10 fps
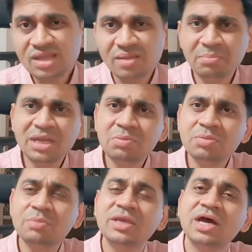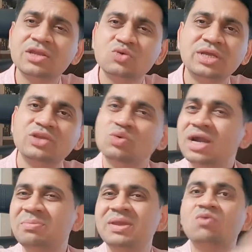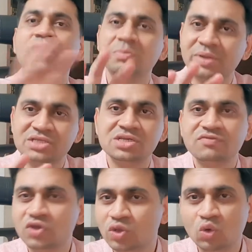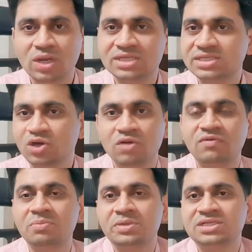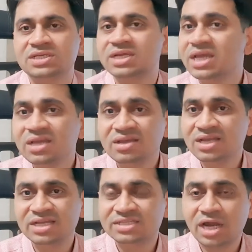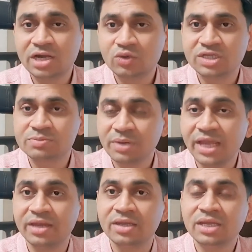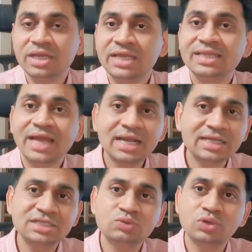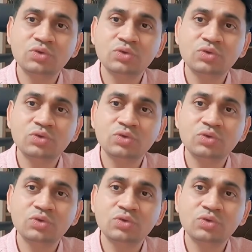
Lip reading: Many people may argue that you can't make one picture for your whole essay, or one picture, it's hard to explain. In that case, what you